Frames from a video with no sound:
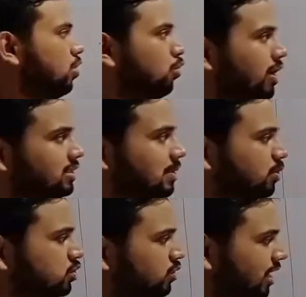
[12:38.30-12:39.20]
when
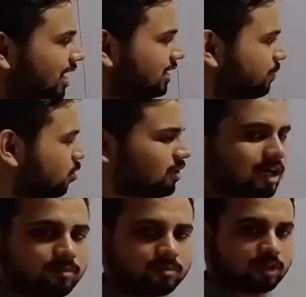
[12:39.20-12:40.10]
suppose we write a
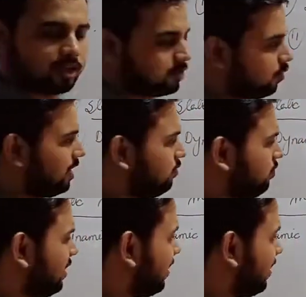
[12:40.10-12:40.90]
program, and when we